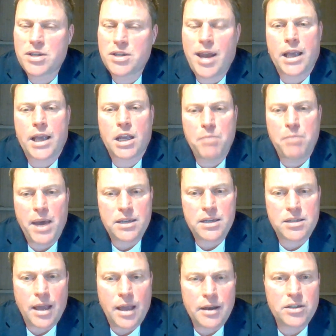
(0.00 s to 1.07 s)

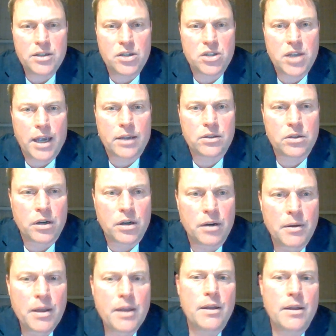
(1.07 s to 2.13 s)
tech-based energy
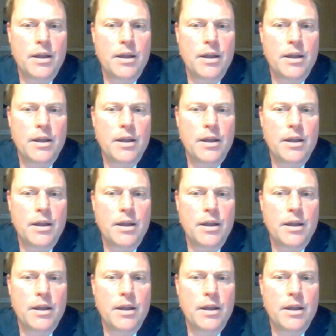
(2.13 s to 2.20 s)
sector,